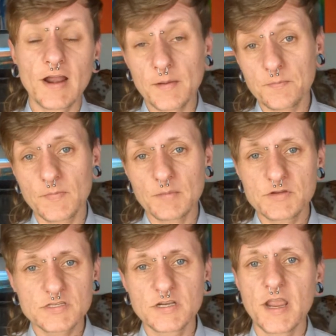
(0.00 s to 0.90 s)
I'm
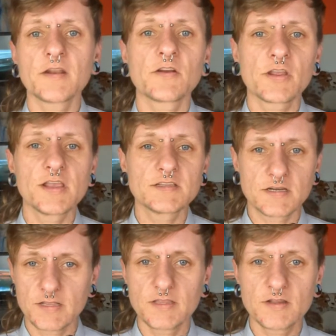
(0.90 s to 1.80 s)
just an anarchist, and
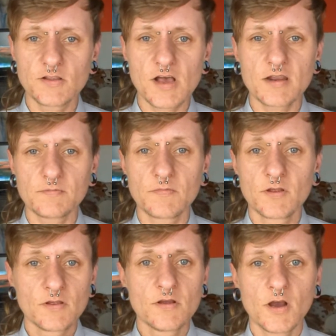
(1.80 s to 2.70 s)
I think about
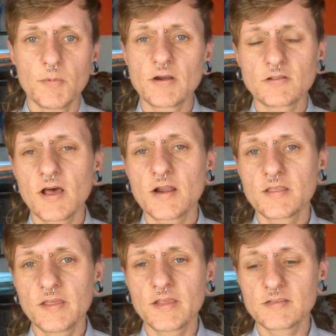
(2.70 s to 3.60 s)
a lot of
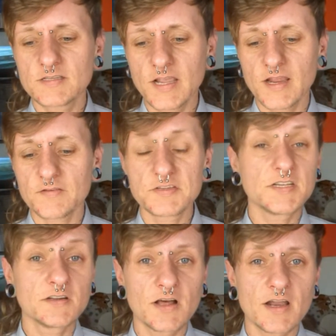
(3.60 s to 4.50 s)
things, and I've seen
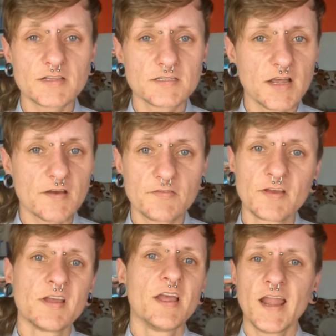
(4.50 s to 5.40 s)
a lot of stuff,
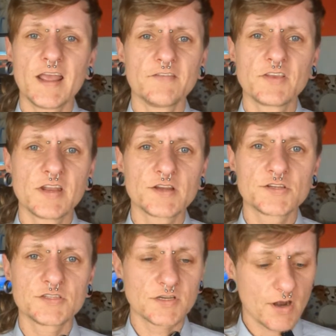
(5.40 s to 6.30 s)
and I have
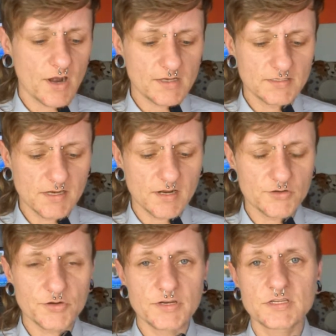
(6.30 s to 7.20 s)
connections across the
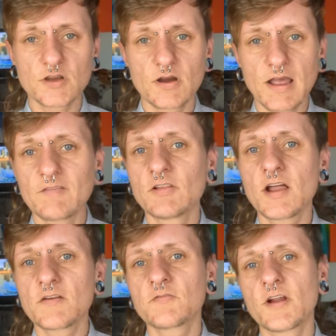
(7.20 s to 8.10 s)
country, so I have a lot
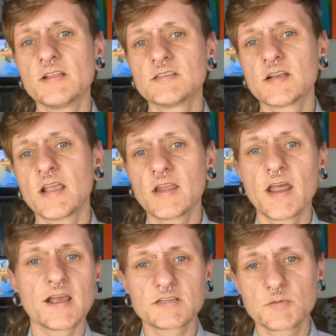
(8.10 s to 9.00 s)
of friends that I can
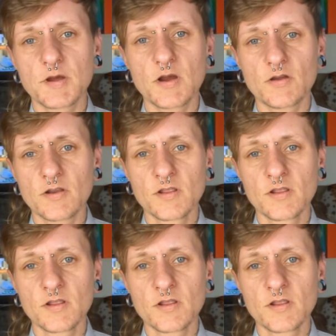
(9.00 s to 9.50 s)
ask about